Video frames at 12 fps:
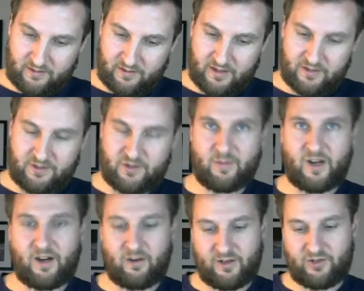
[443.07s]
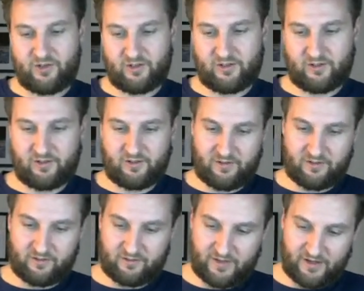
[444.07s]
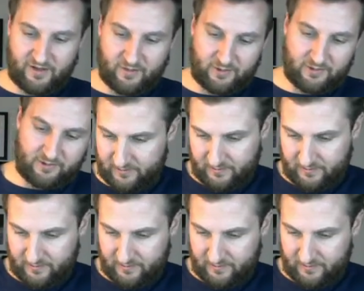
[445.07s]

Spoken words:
into my original variable.